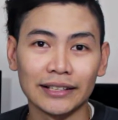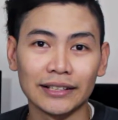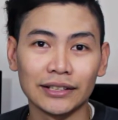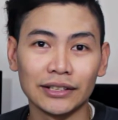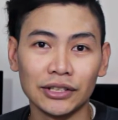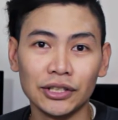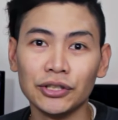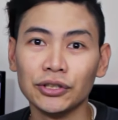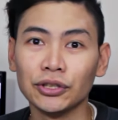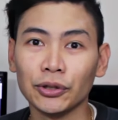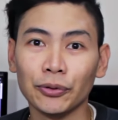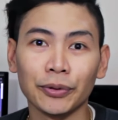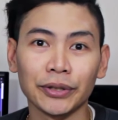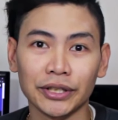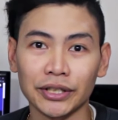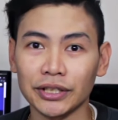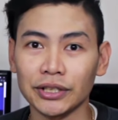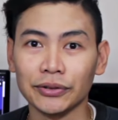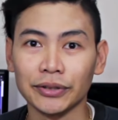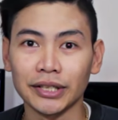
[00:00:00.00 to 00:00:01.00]
you know what you're
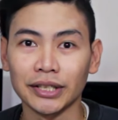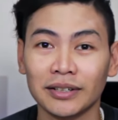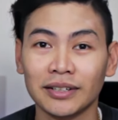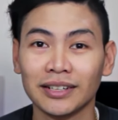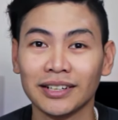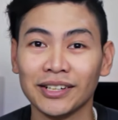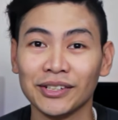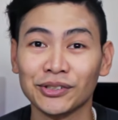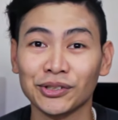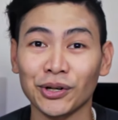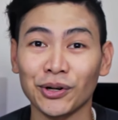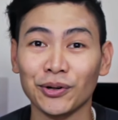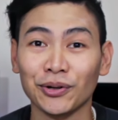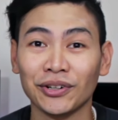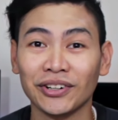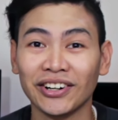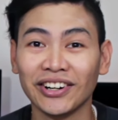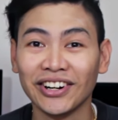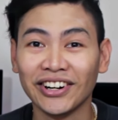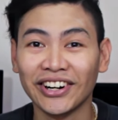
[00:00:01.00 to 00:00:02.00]
doing. So,
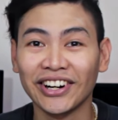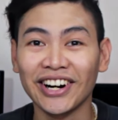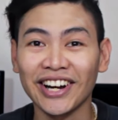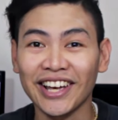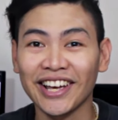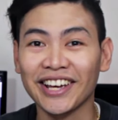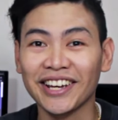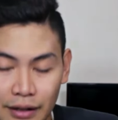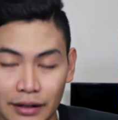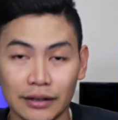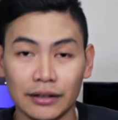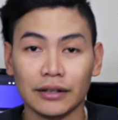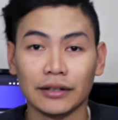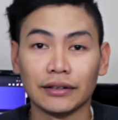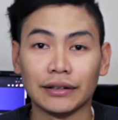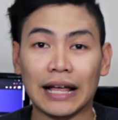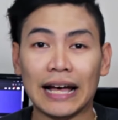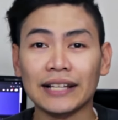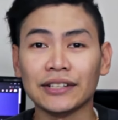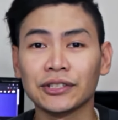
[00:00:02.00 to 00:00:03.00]
hooray!
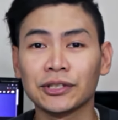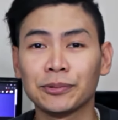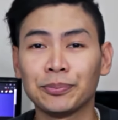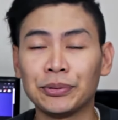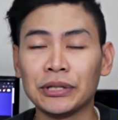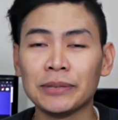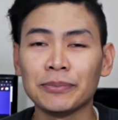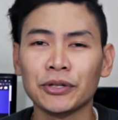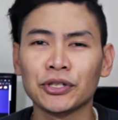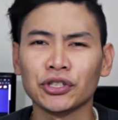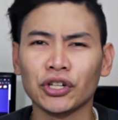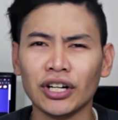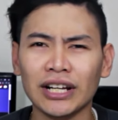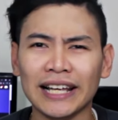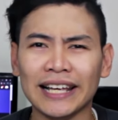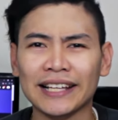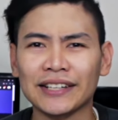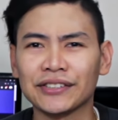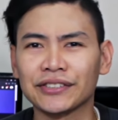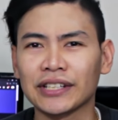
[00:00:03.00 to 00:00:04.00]
That's pretty much all I
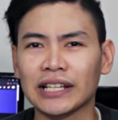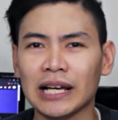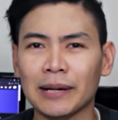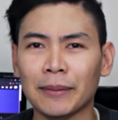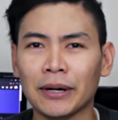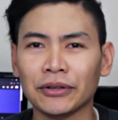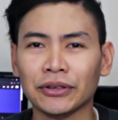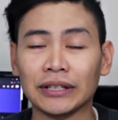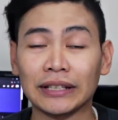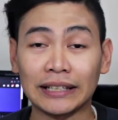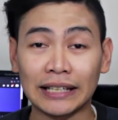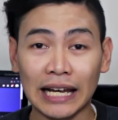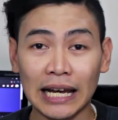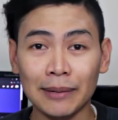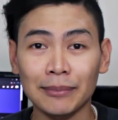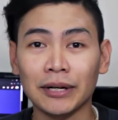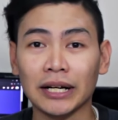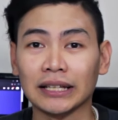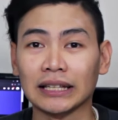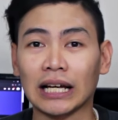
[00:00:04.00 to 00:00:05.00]
can say about the game
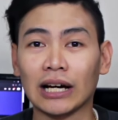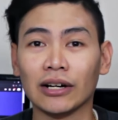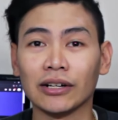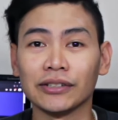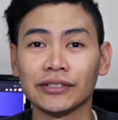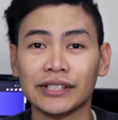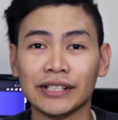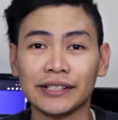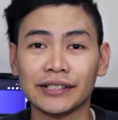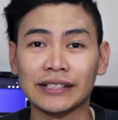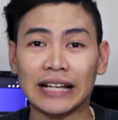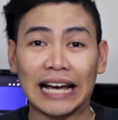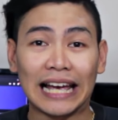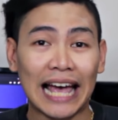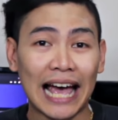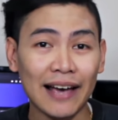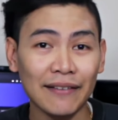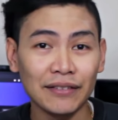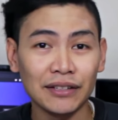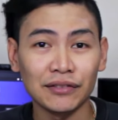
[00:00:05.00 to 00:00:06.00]
right now, since I
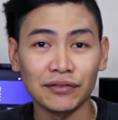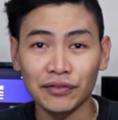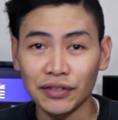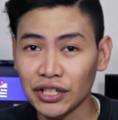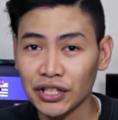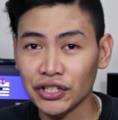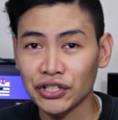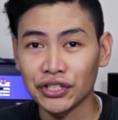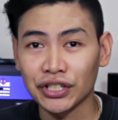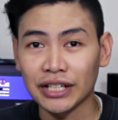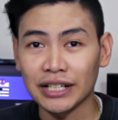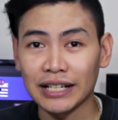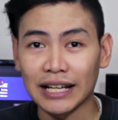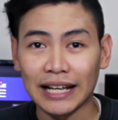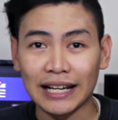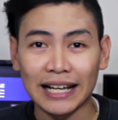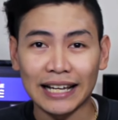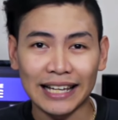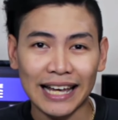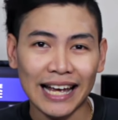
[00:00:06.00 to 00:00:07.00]
haven't finished it and
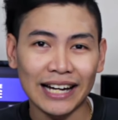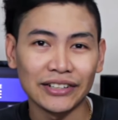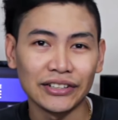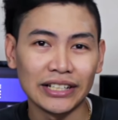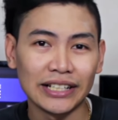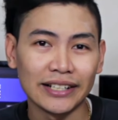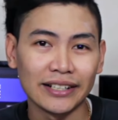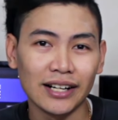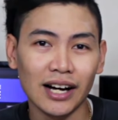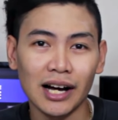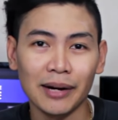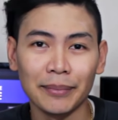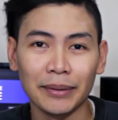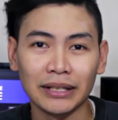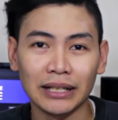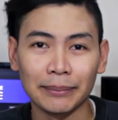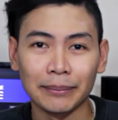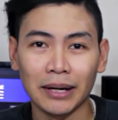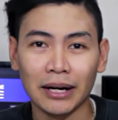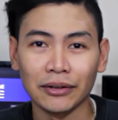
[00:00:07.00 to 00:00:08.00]
I can't really comment
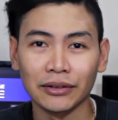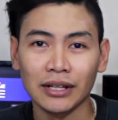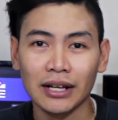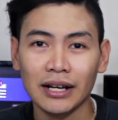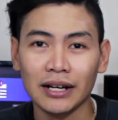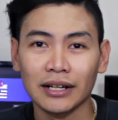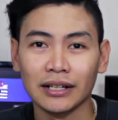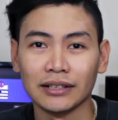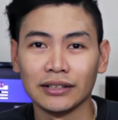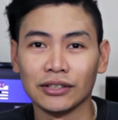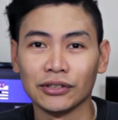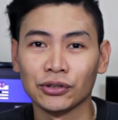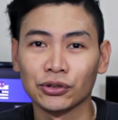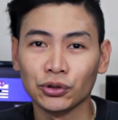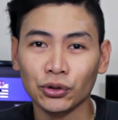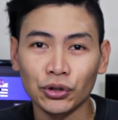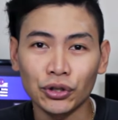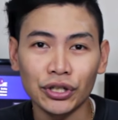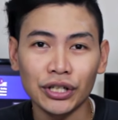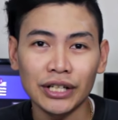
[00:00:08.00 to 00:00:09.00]
about the
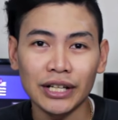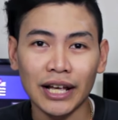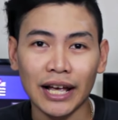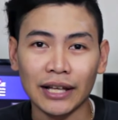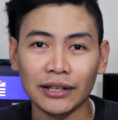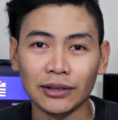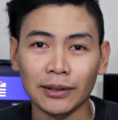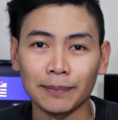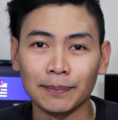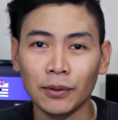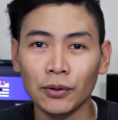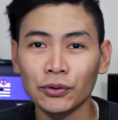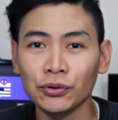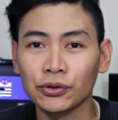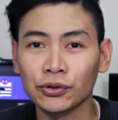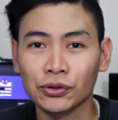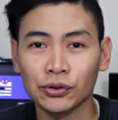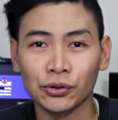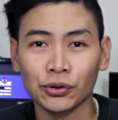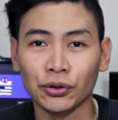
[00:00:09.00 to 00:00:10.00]
story and the
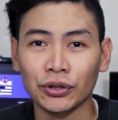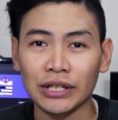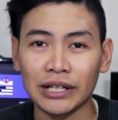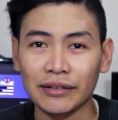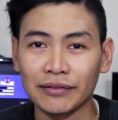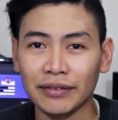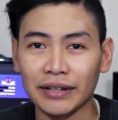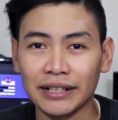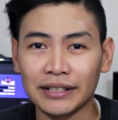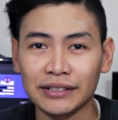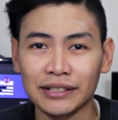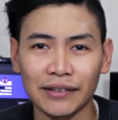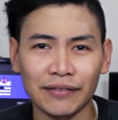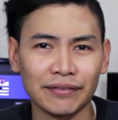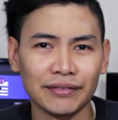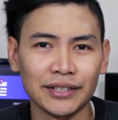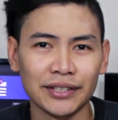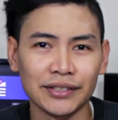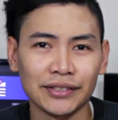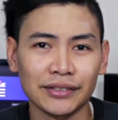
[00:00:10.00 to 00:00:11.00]
post-story events if
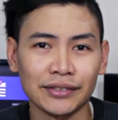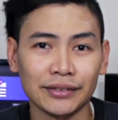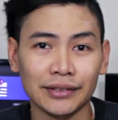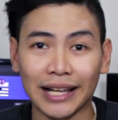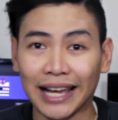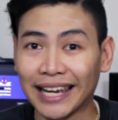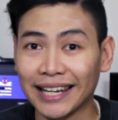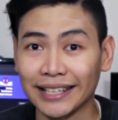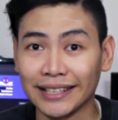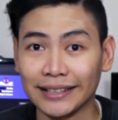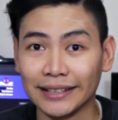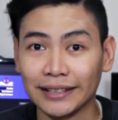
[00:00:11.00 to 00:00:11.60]
there's any.